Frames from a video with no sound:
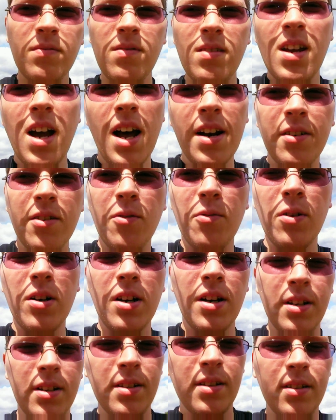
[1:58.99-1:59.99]
I don't know
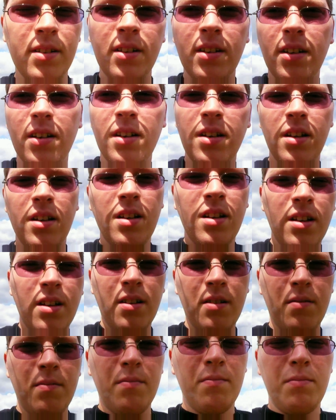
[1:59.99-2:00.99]
what.
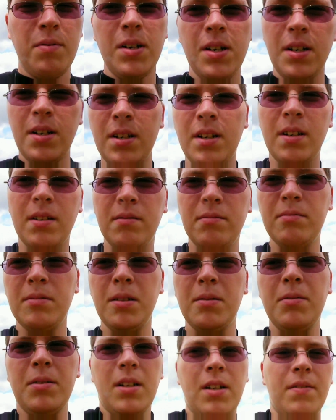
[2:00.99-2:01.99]
But you know,
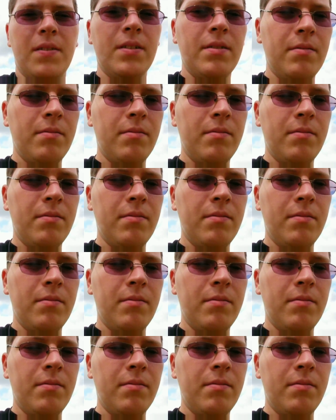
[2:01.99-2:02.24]
whatever.